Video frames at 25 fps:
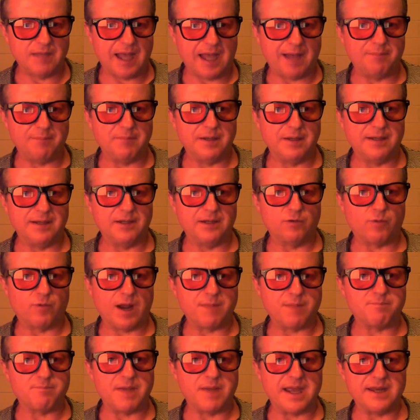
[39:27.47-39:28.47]
Um, uh,
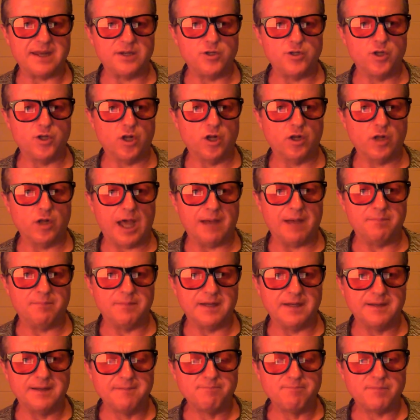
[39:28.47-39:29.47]
Ray Peat, um,
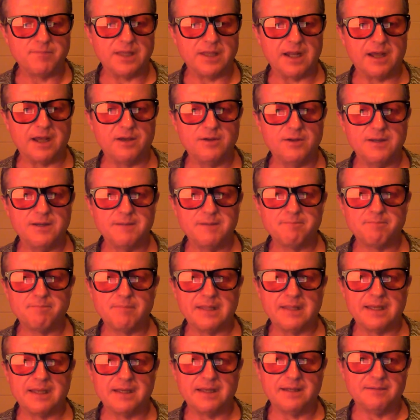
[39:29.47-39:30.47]
uh, you know,
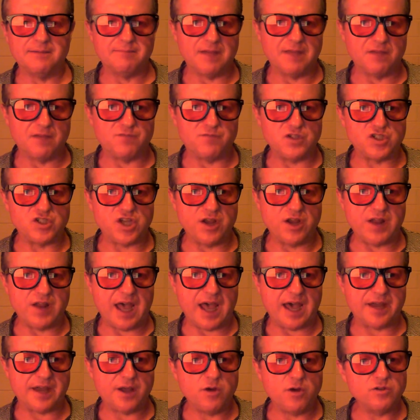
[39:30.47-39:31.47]

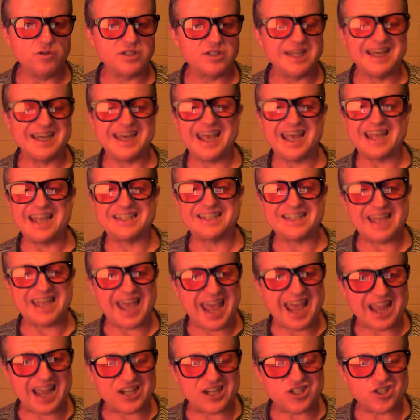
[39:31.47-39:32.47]
aficionados, it's
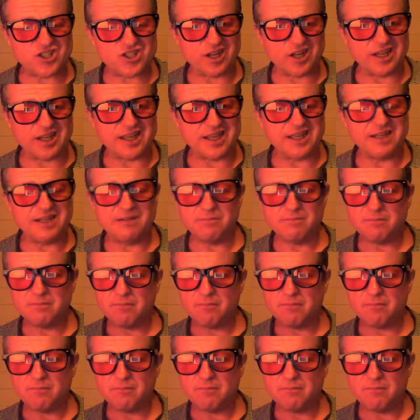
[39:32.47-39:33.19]
actually